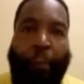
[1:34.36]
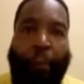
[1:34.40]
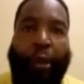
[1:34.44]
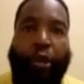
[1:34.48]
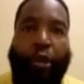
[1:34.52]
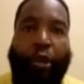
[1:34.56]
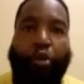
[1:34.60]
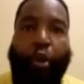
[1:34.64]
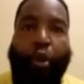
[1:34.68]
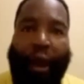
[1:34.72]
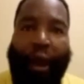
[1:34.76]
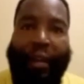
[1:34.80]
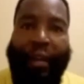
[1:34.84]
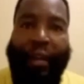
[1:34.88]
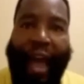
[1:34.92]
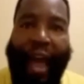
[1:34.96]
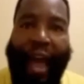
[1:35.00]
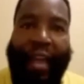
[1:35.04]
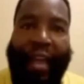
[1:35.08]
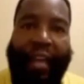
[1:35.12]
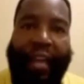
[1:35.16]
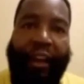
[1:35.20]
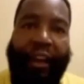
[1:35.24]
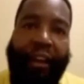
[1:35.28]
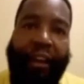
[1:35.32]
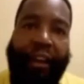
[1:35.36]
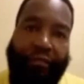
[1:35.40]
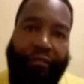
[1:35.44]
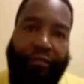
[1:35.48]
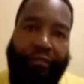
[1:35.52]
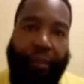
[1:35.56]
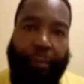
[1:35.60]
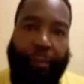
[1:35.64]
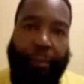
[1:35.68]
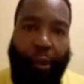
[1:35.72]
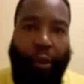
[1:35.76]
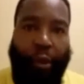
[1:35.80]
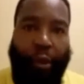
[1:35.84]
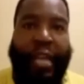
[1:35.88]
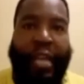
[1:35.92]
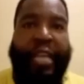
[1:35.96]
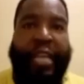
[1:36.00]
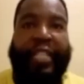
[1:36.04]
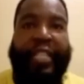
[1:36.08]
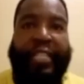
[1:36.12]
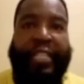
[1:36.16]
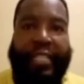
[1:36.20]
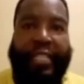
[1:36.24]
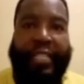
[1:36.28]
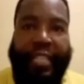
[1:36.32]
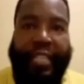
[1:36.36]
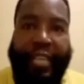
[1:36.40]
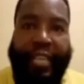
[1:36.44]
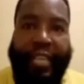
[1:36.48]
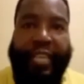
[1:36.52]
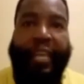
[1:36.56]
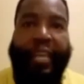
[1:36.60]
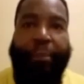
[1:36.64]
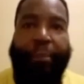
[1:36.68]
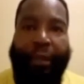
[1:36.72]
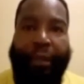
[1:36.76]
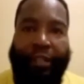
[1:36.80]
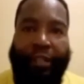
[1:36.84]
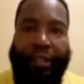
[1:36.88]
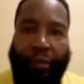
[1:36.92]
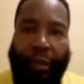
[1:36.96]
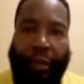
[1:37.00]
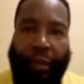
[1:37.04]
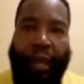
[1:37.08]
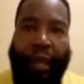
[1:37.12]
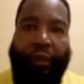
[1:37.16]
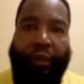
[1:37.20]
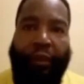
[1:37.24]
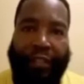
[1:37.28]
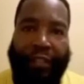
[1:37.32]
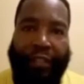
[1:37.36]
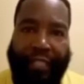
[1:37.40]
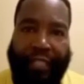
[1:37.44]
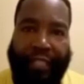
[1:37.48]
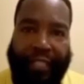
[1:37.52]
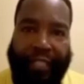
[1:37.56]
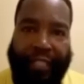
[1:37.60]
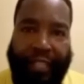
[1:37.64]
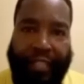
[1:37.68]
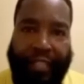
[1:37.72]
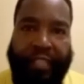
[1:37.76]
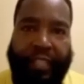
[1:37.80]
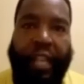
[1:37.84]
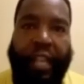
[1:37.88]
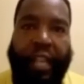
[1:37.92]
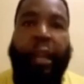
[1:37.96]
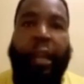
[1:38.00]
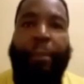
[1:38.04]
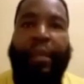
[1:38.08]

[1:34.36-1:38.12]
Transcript: but who are not comfortable seeking mental health assistance